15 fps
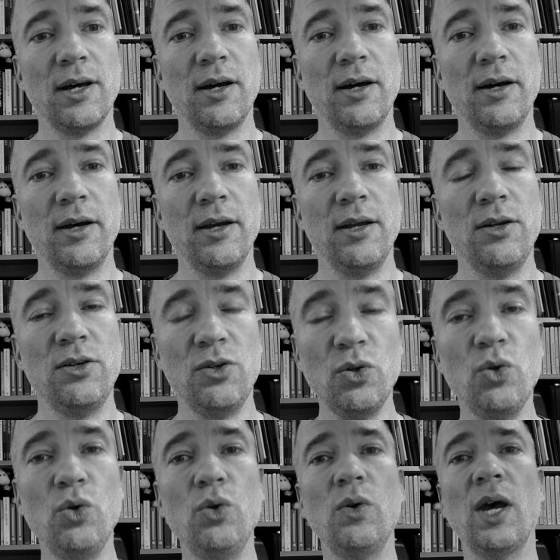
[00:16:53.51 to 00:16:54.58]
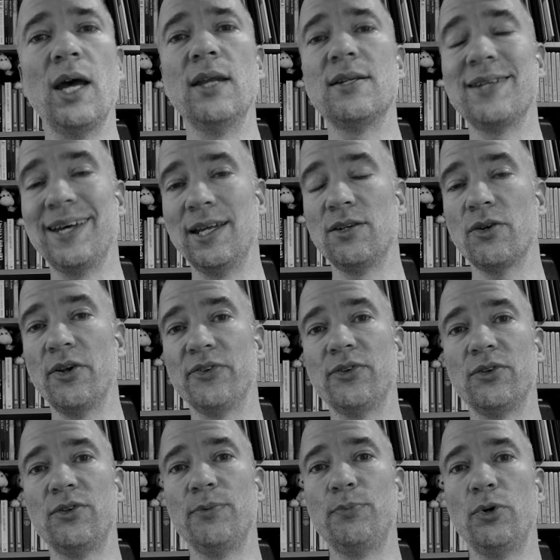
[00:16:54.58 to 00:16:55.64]
I do intend
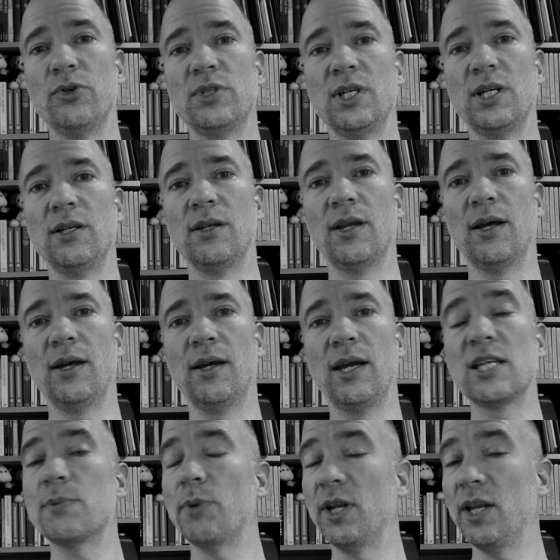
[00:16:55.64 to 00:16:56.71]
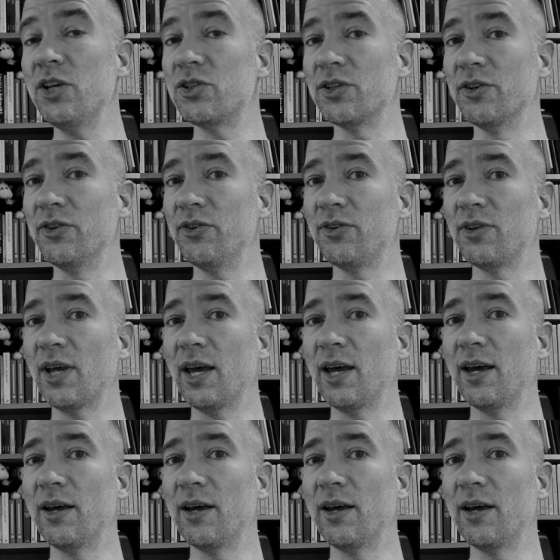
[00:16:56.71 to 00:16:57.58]
also to put in explanations